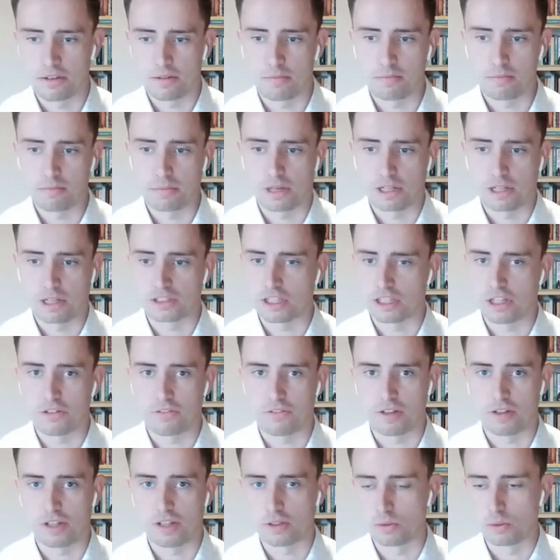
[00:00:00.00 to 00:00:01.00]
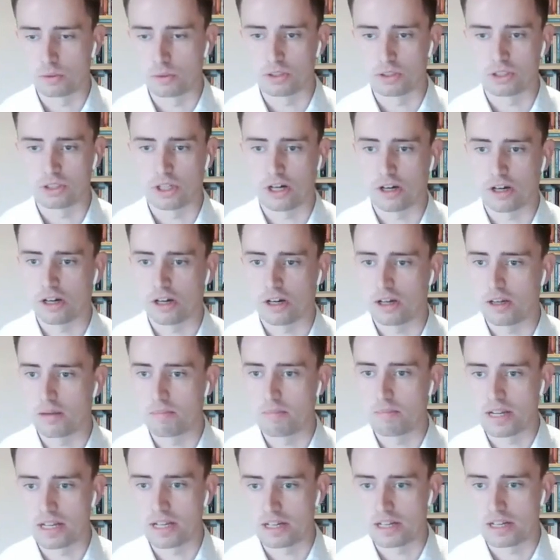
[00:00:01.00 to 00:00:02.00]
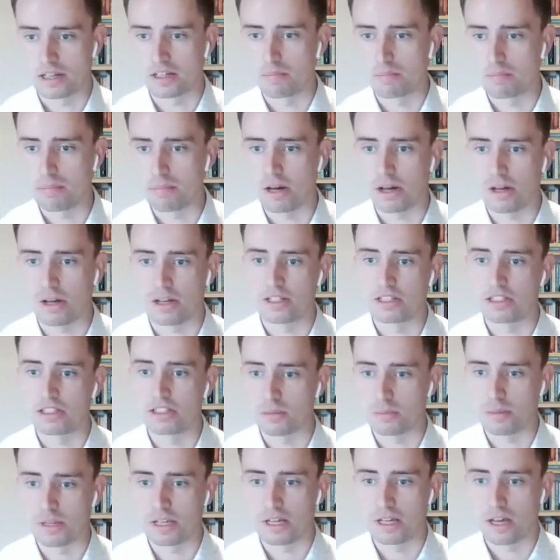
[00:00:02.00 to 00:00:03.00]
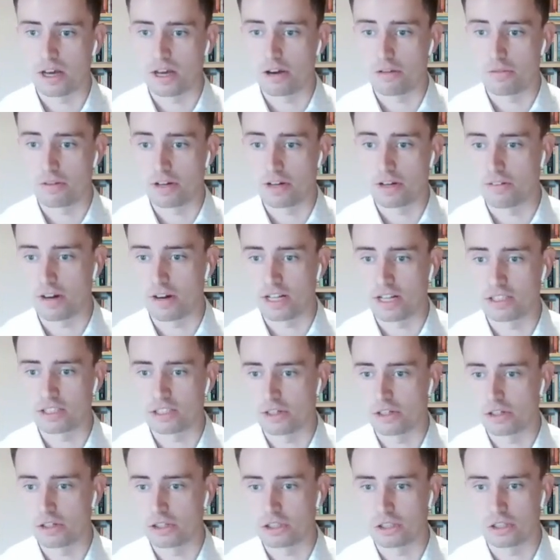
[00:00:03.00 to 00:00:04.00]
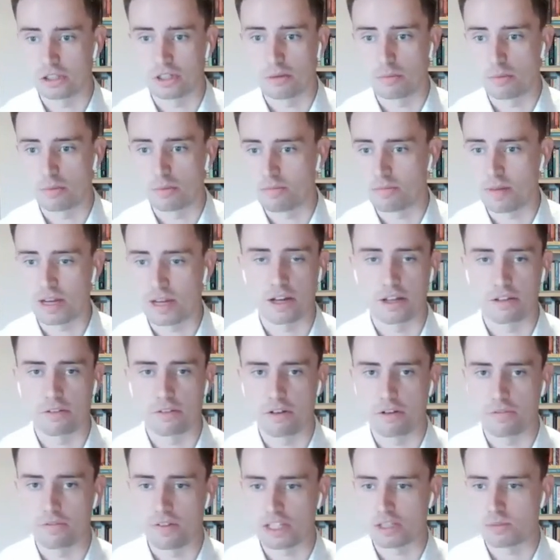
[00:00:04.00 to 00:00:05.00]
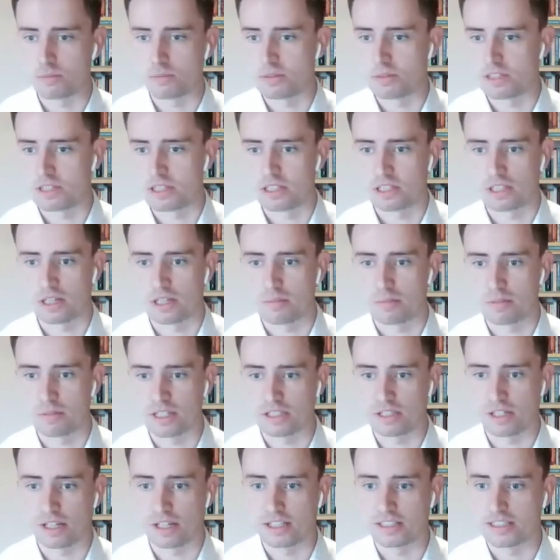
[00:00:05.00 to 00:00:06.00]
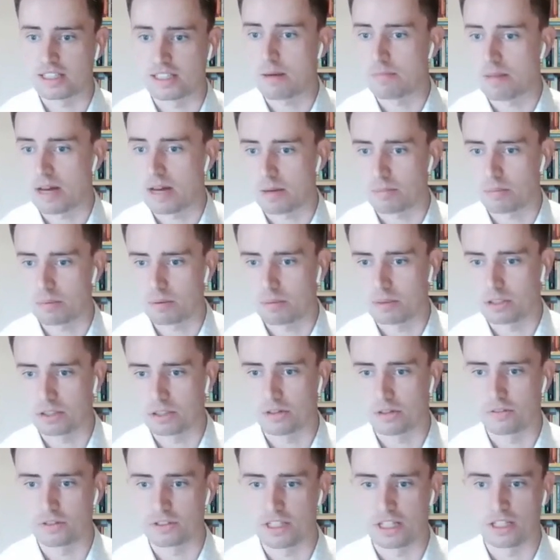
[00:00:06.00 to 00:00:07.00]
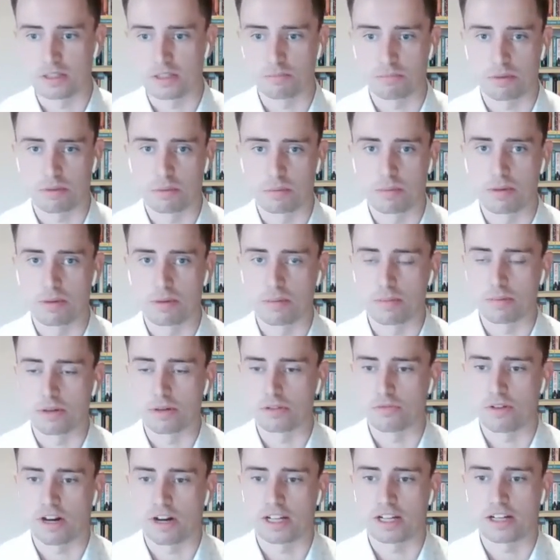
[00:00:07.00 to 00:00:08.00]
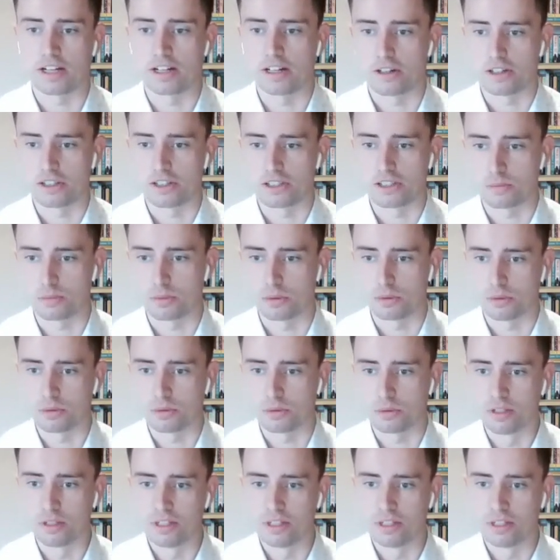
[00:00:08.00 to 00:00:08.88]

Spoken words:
Plugsurfing, All Star, and Mina combined to be a really great solution. And we've made other investments into companies like ZapMap, which obviously is probably the most recognizable